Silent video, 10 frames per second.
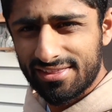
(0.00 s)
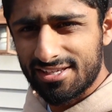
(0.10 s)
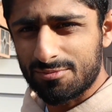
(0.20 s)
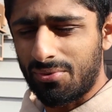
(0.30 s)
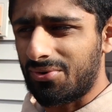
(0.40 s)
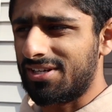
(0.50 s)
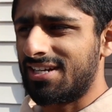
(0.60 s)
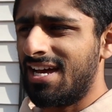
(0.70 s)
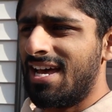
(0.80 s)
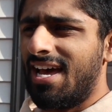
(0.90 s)
at this point,
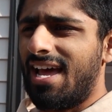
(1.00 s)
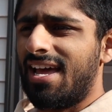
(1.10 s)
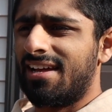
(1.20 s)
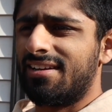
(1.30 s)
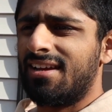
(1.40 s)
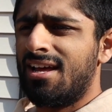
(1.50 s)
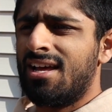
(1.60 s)
and